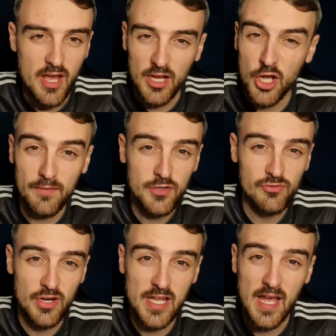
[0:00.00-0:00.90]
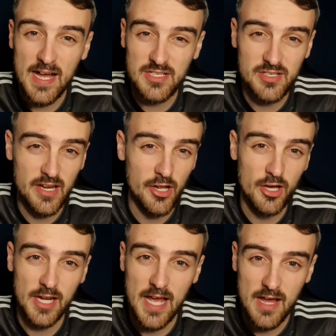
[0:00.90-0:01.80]
and Coventry, as I said
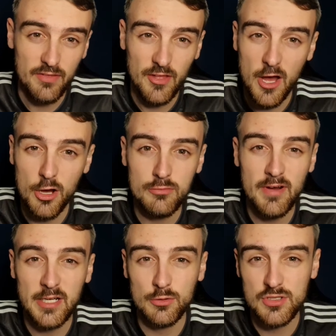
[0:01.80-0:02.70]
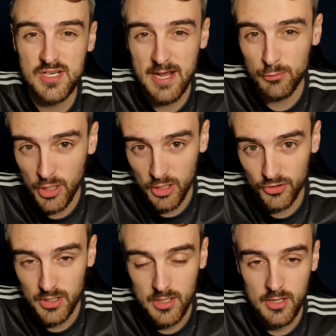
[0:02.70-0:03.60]
earlier, their home record's now gone.